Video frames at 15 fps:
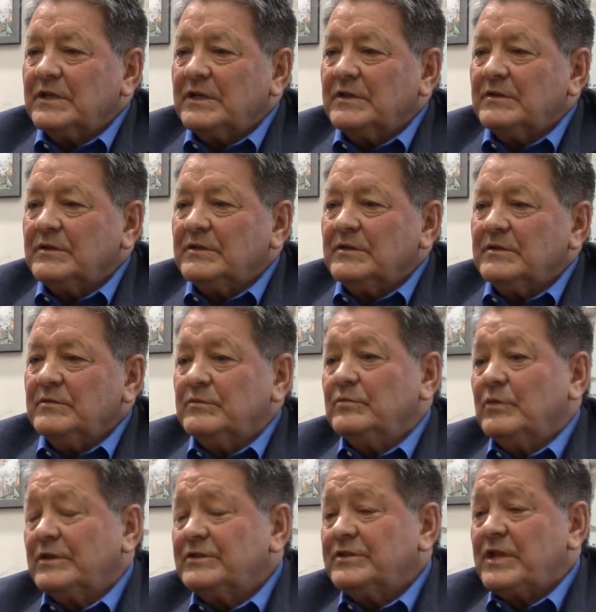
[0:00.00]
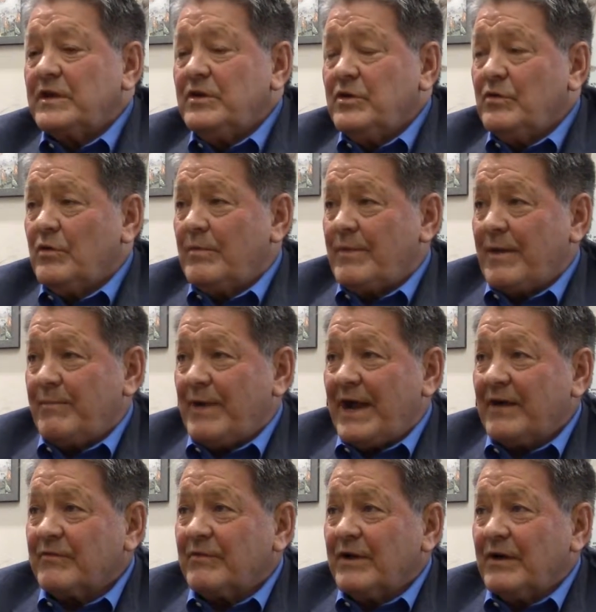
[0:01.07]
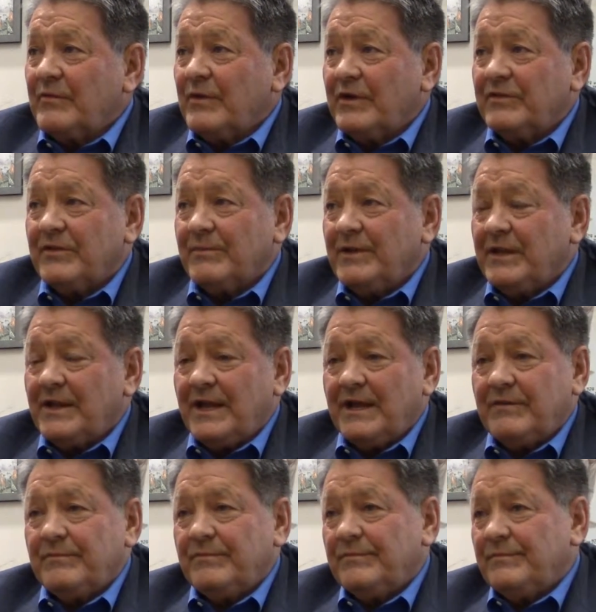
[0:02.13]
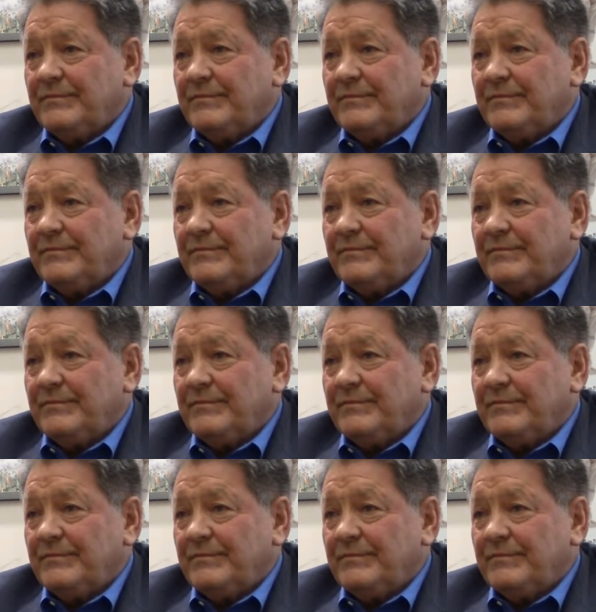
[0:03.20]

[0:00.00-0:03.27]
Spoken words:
once they knew what my background was, I mean, I had,